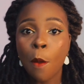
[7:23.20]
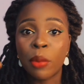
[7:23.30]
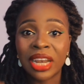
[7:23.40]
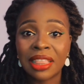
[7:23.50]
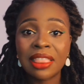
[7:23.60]

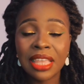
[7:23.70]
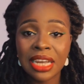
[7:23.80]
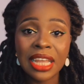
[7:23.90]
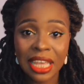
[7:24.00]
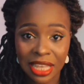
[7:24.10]
But the
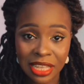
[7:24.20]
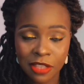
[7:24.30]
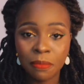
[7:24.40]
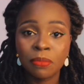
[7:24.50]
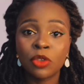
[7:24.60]
thing is,
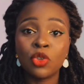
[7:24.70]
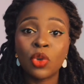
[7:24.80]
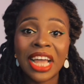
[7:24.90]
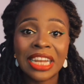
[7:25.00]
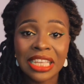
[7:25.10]
you
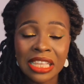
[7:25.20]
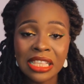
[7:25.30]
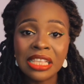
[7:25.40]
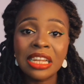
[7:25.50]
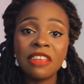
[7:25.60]
can
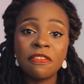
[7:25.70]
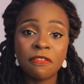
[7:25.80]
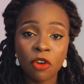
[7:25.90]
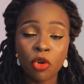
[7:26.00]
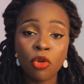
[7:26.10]
easily
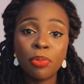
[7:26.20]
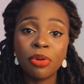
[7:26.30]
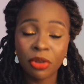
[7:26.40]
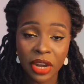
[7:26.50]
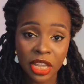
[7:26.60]
fall
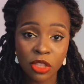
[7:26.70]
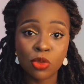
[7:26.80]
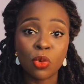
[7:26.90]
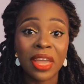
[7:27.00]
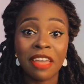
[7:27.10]
prey
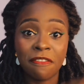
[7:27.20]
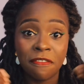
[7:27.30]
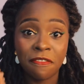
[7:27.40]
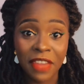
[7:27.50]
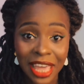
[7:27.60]
to a
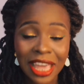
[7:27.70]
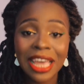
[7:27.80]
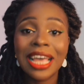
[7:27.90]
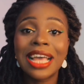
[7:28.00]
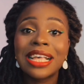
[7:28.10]
fake
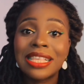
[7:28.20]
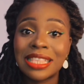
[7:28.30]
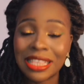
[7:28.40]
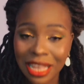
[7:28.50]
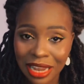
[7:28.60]

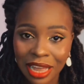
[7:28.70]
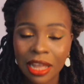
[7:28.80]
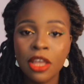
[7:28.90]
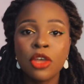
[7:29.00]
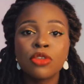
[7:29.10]
seller.
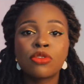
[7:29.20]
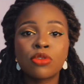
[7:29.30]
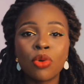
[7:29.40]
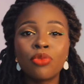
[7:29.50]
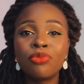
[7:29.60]

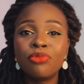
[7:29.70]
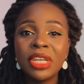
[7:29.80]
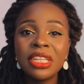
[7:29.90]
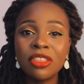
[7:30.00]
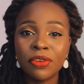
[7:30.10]
So
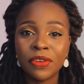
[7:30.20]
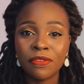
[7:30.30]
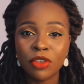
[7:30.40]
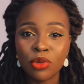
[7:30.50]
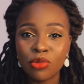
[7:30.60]
read the
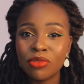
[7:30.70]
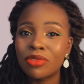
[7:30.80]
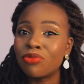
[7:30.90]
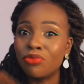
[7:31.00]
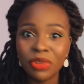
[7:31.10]

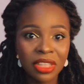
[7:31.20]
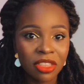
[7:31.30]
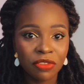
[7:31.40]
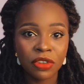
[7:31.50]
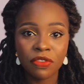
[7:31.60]
reviews,
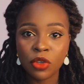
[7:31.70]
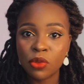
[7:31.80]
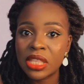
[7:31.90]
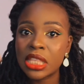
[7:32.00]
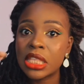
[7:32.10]

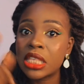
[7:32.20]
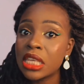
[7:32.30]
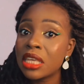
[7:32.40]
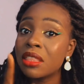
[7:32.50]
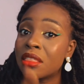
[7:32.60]

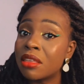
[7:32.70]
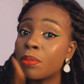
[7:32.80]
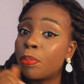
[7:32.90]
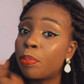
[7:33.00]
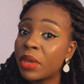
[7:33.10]
see the
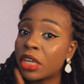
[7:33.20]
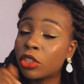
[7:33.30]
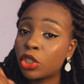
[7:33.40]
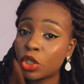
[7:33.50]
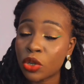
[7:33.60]

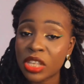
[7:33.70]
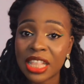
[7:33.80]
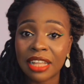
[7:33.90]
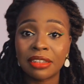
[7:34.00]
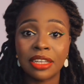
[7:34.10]
pictures
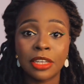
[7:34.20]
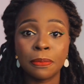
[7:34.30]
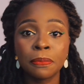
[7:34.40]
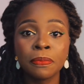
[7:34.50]
that the